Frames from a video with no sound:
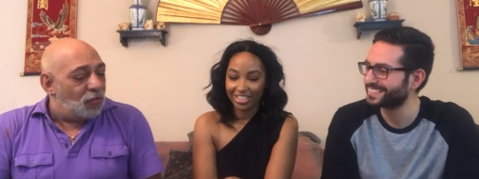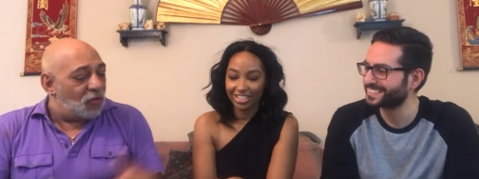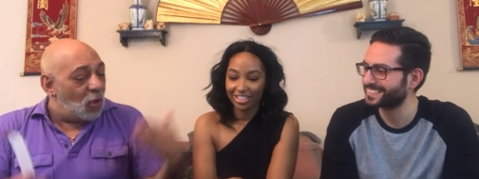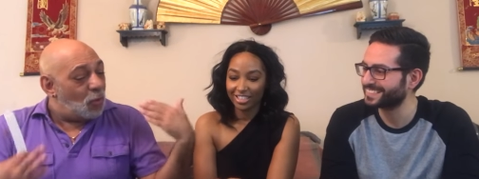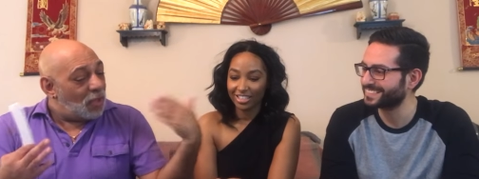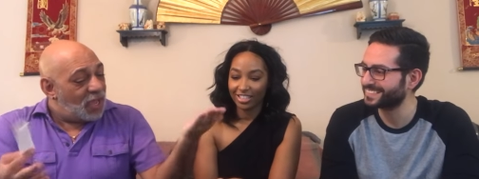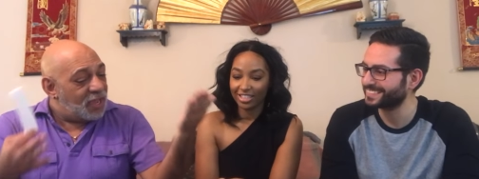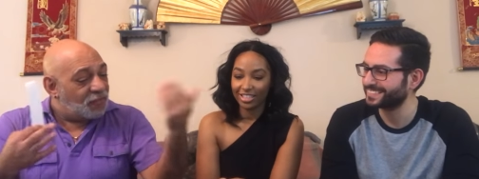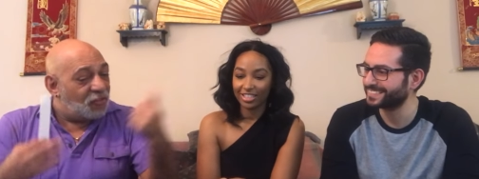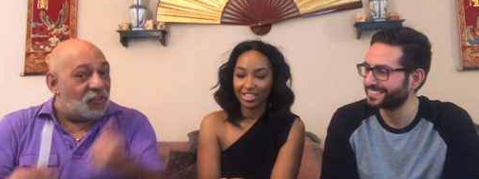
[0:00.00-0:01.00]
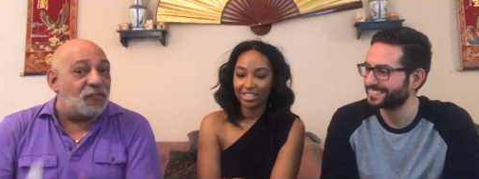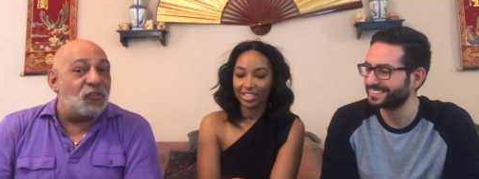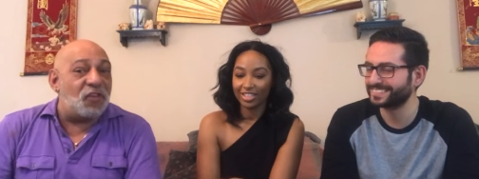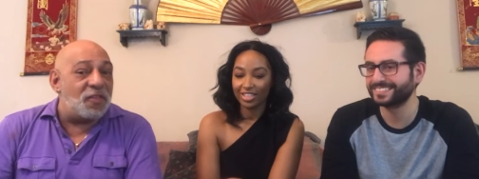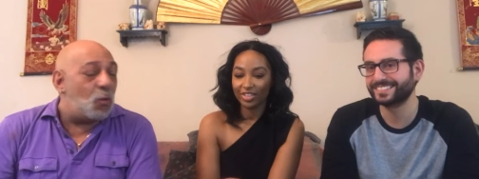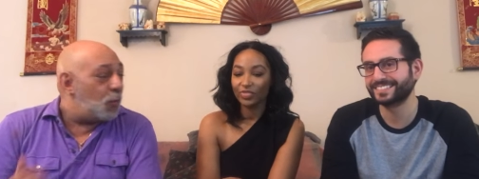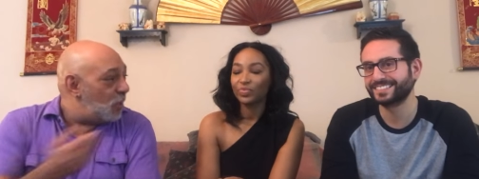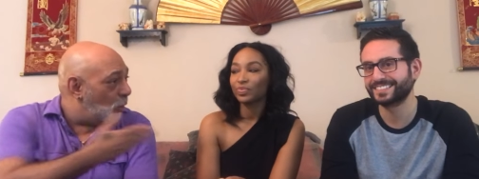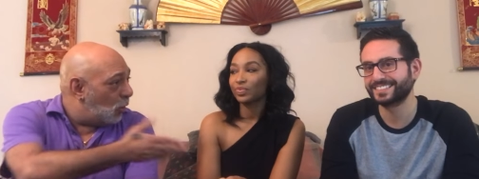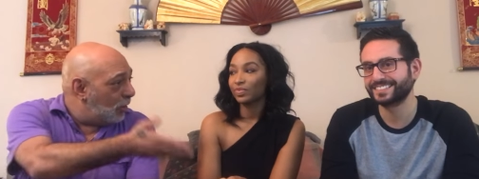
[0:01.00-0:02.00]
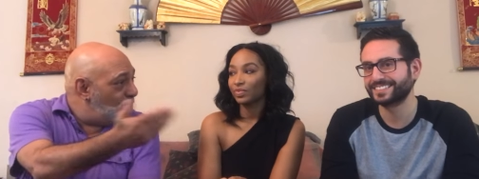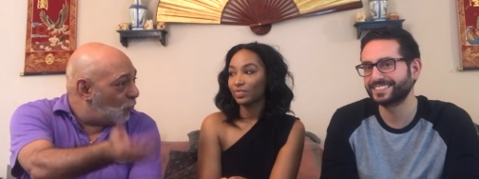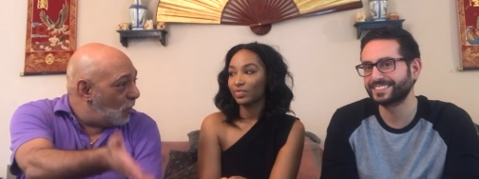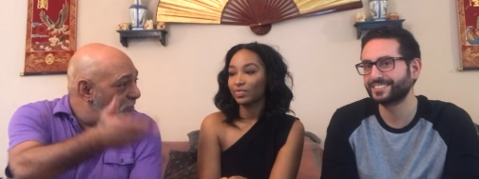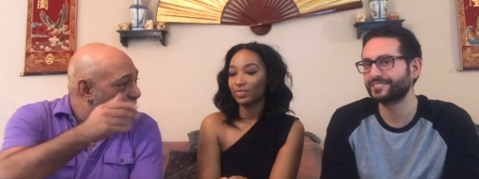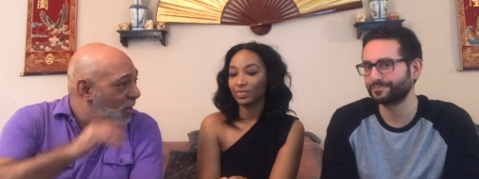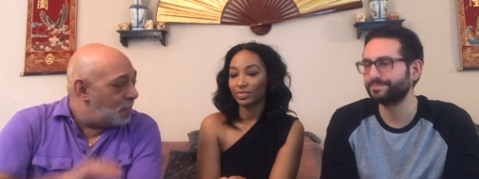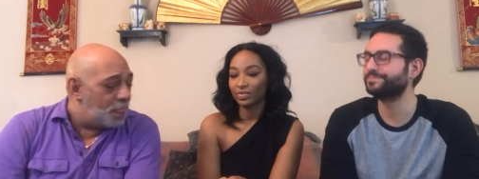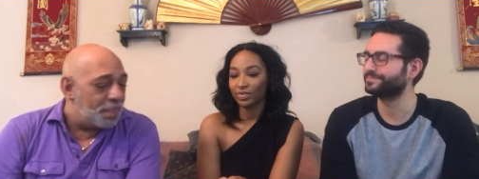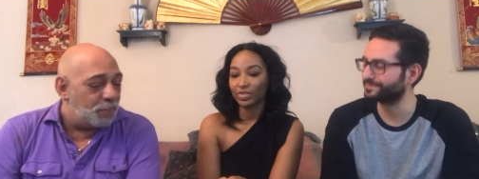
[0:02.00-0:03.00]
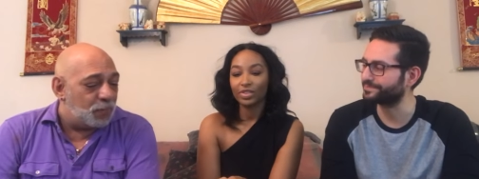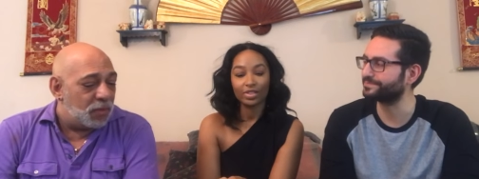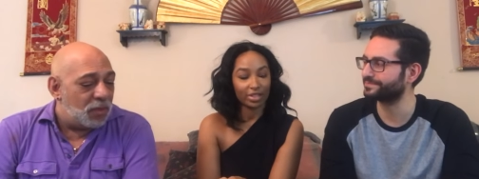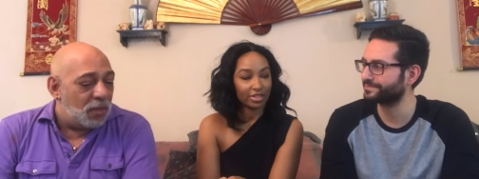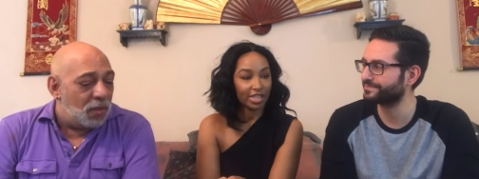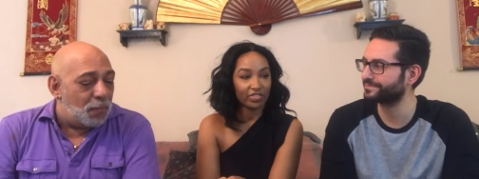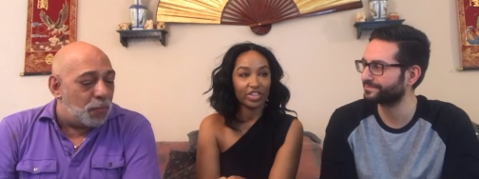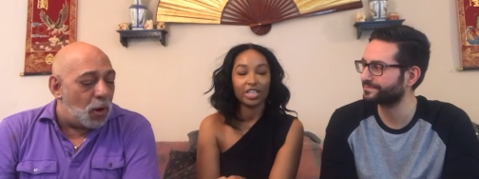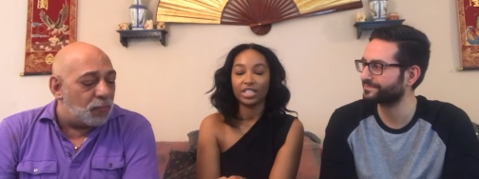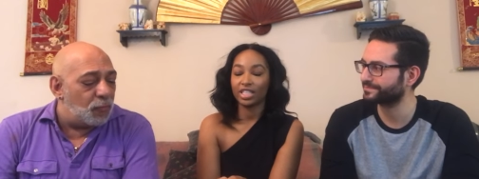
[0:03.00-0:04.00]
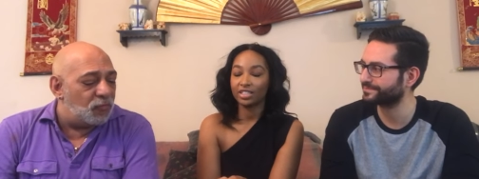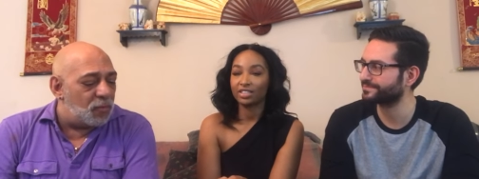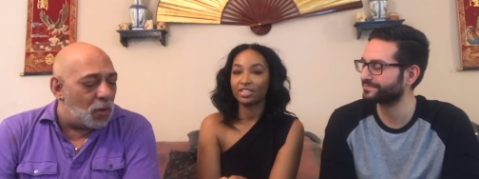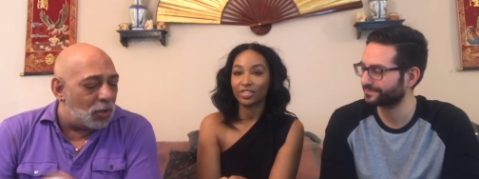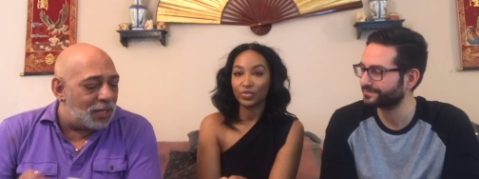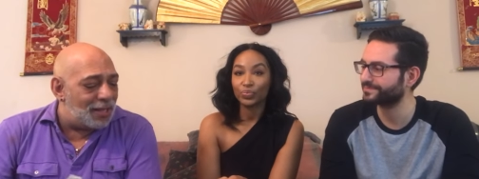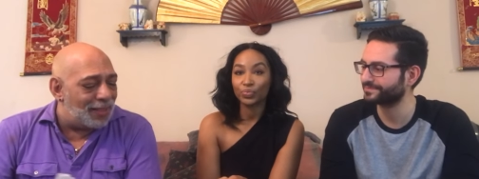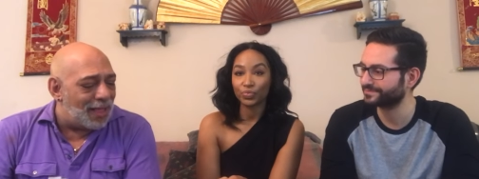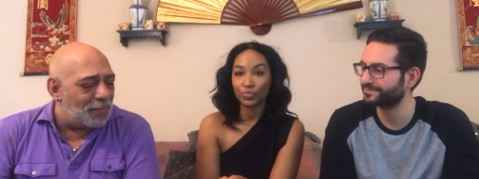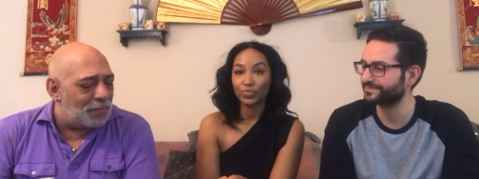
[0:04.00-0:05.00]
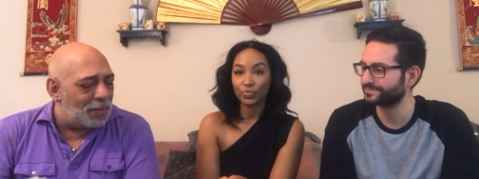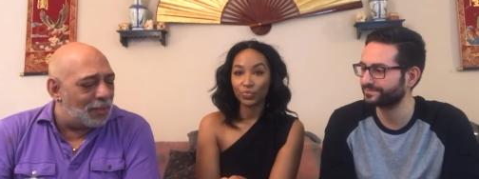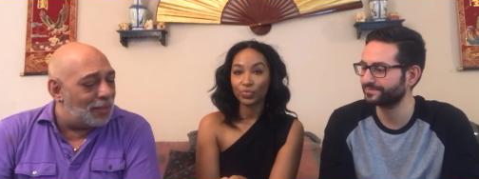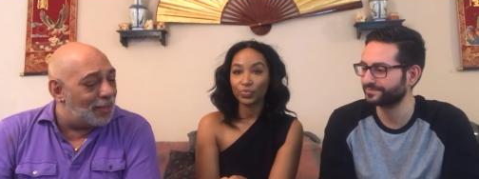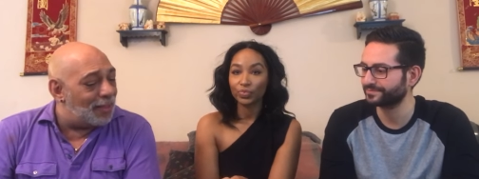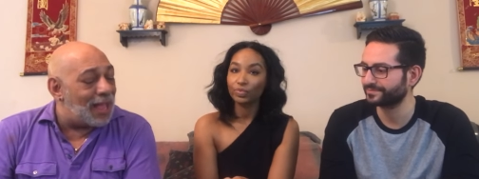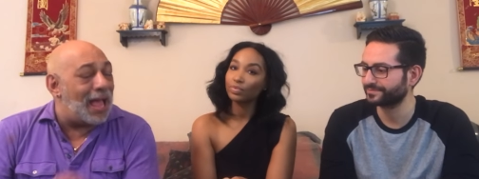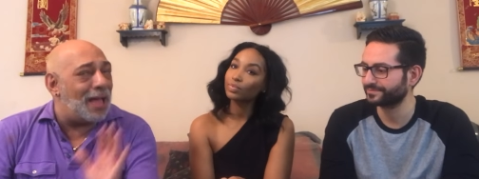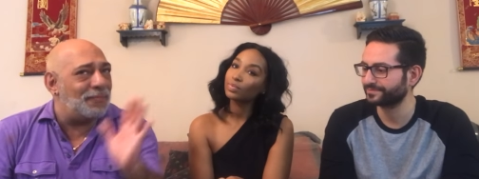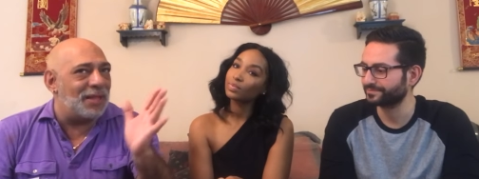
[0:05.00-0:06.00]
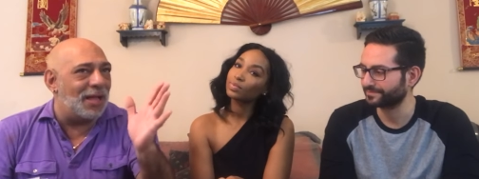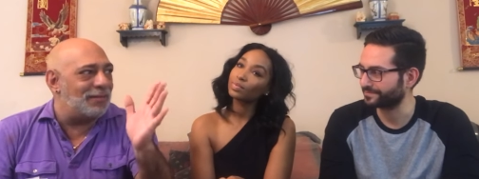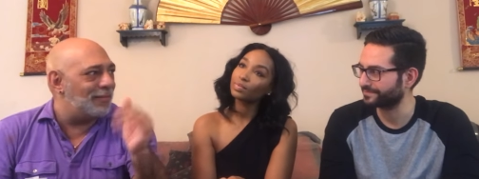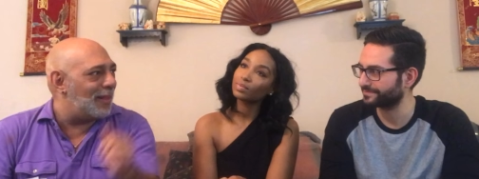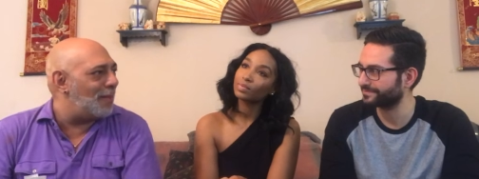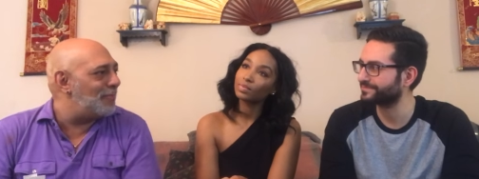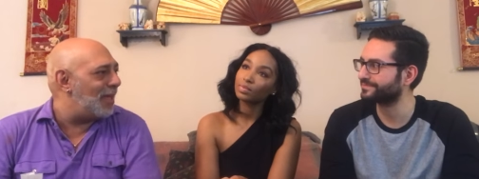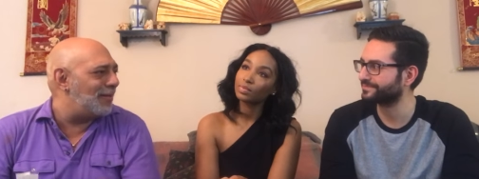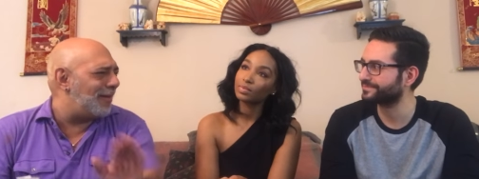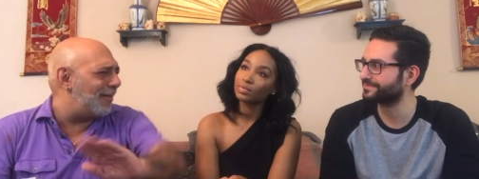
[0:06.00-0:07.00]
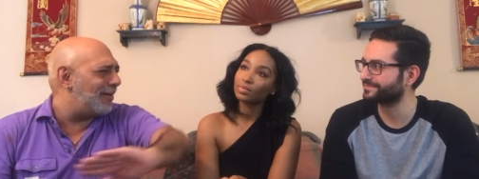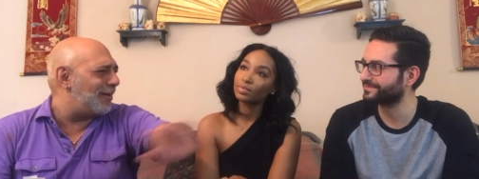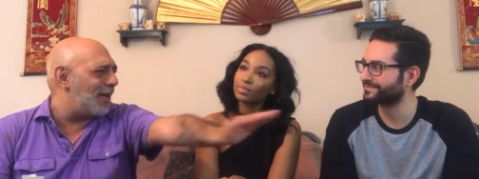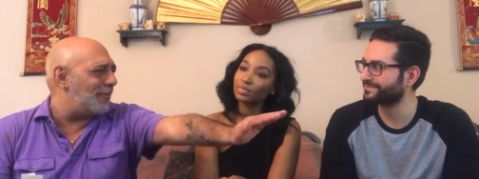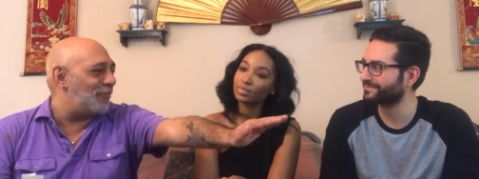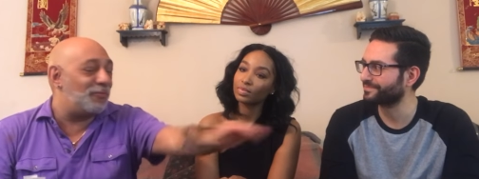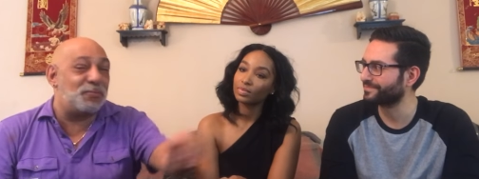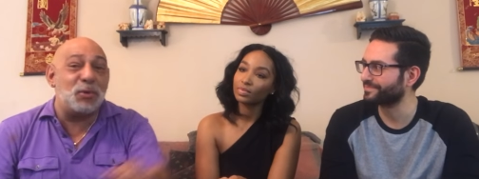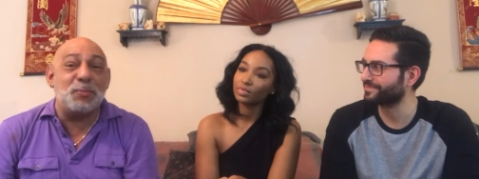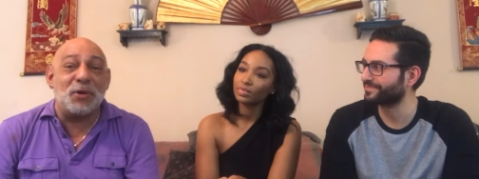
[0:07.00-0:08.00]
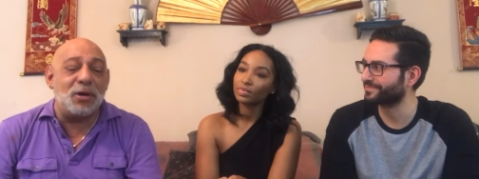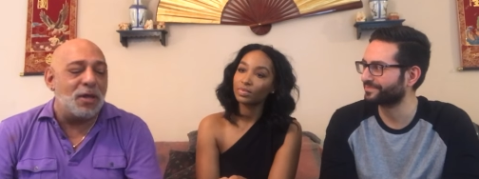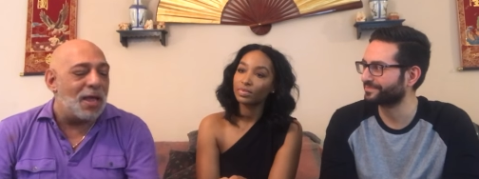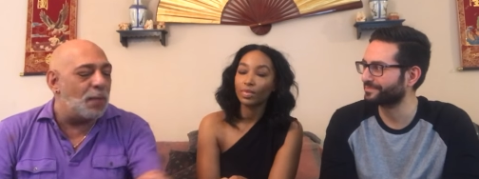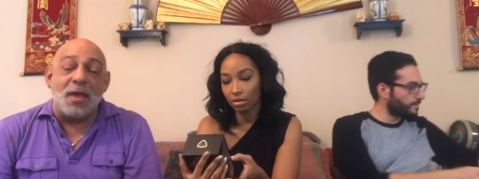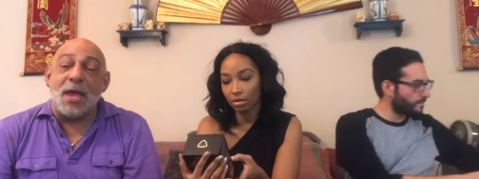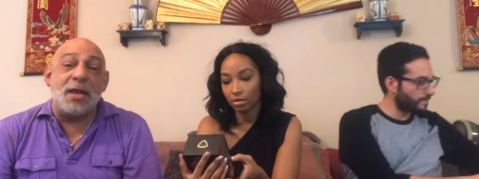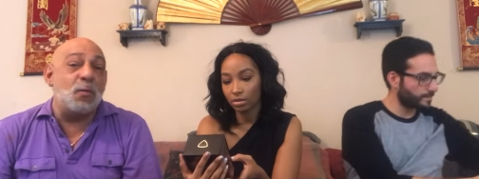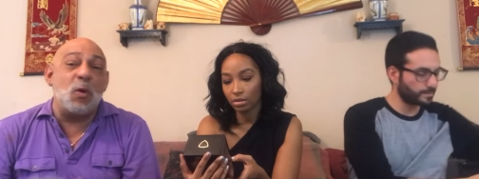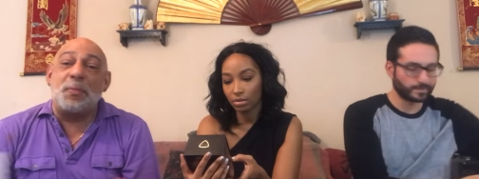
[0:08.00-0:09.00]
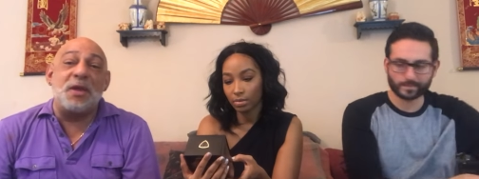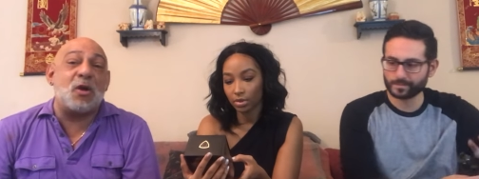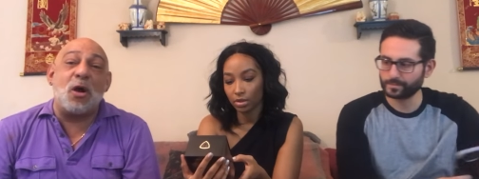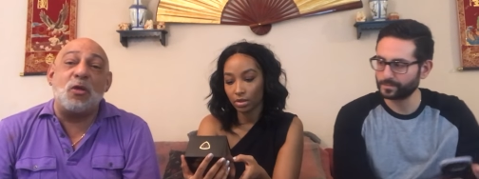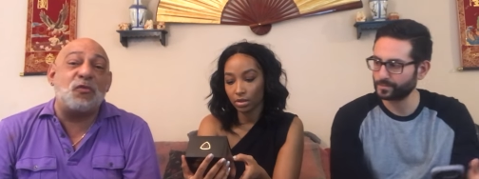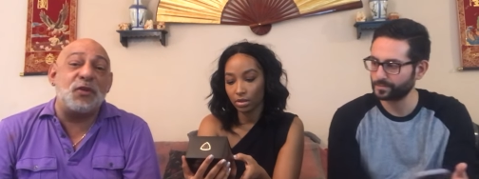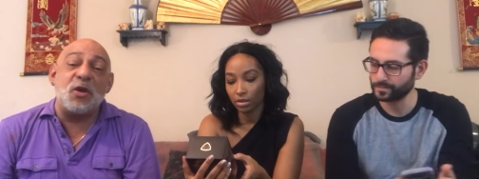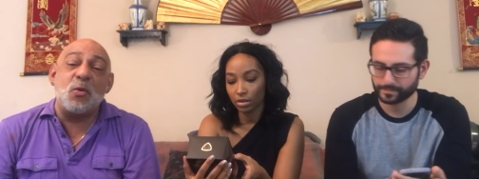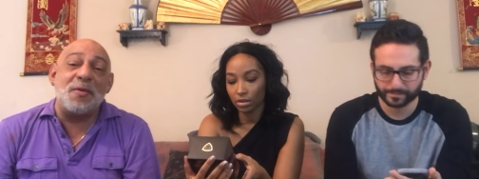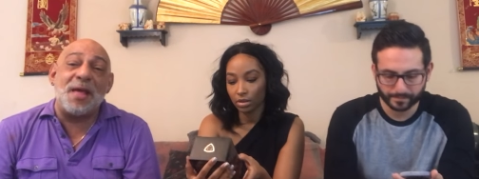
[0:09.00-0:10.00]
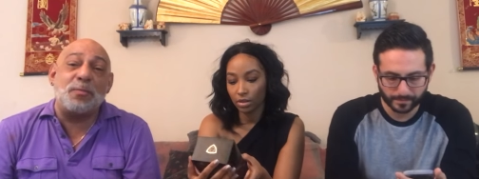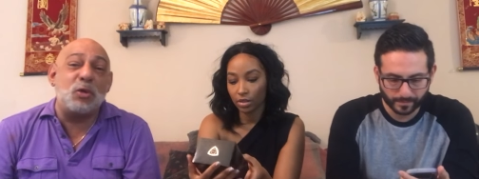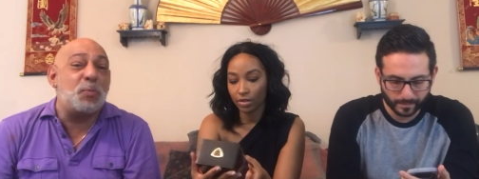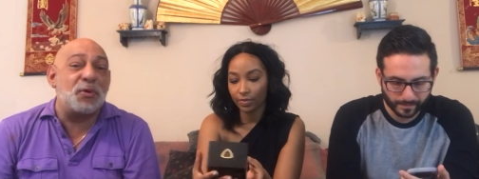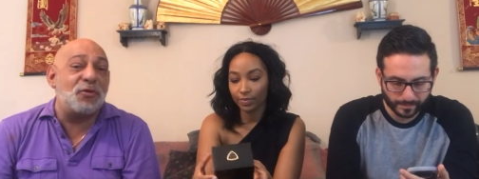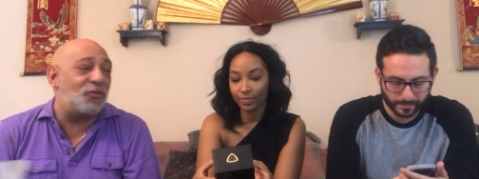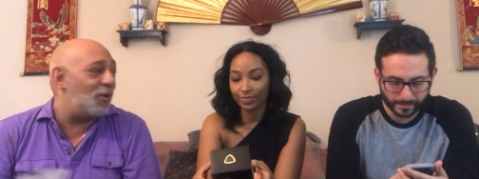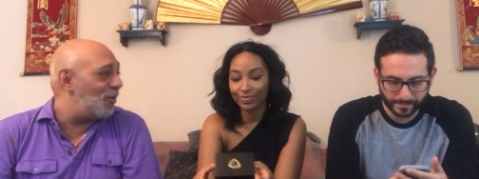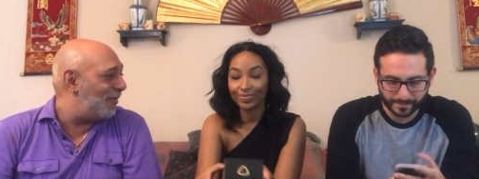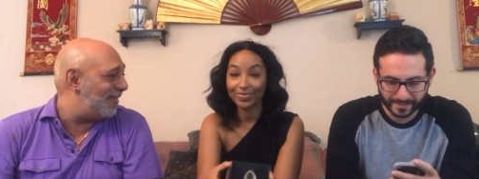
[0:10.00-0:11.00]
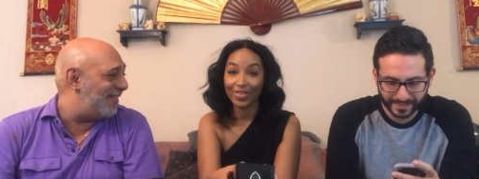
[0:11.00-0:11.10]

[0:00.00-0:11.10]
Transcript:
Speaker 1: so. so, I guess it's safe to say that we all enjoy this one. Parfums de Marly Lab Habdan Lab Dog Cut Blooper. And it won't be a Carlos video without bloopers, so.